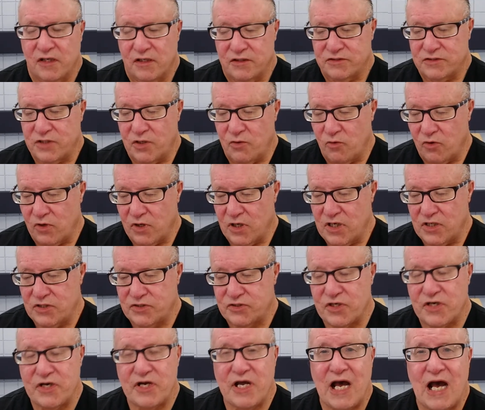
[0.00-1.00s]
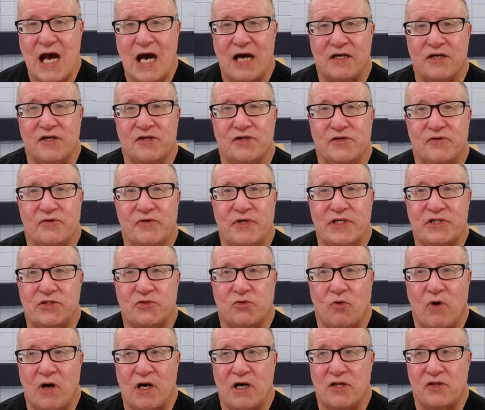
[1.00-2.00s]
So we're going to show you how to do each
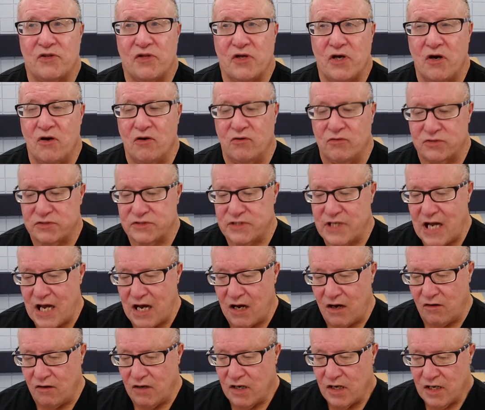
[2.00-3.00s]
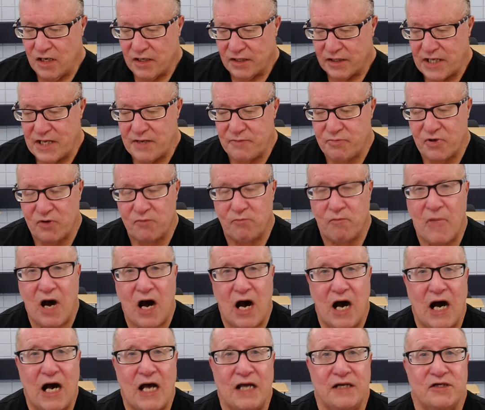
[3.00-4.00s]
one of those. Now, keep in
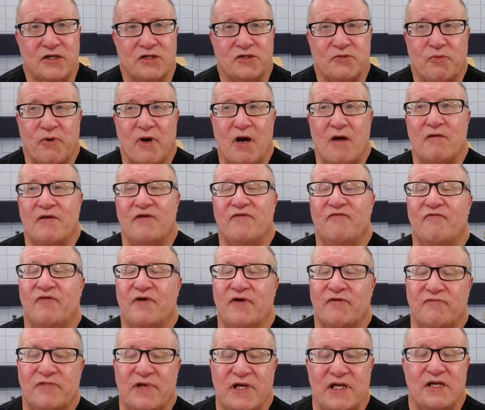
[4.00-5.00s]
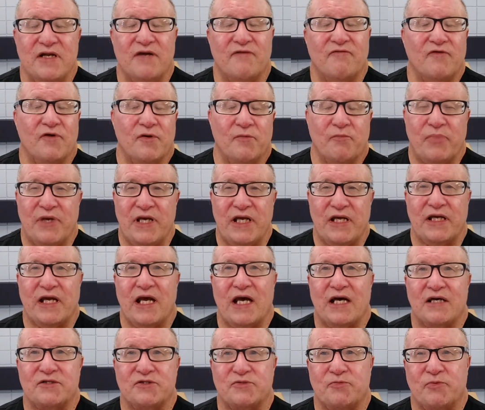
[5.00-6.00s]
mind, there's probably 50 different peak
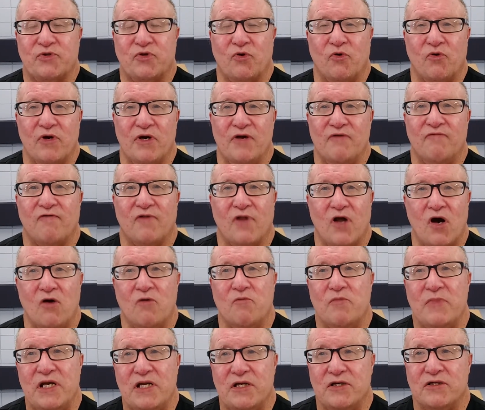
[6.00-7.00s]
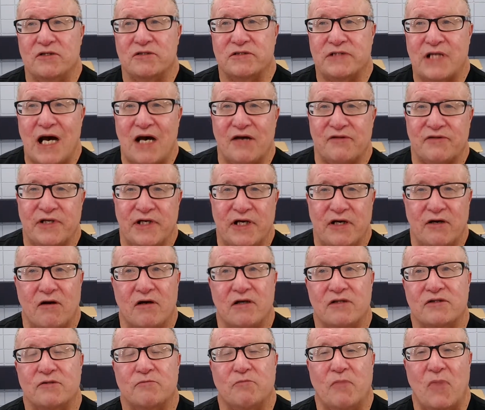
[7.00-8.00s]
expiratory flow meters out there
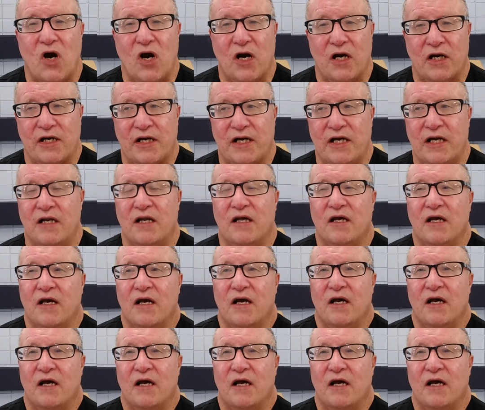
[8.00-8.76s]
on the market.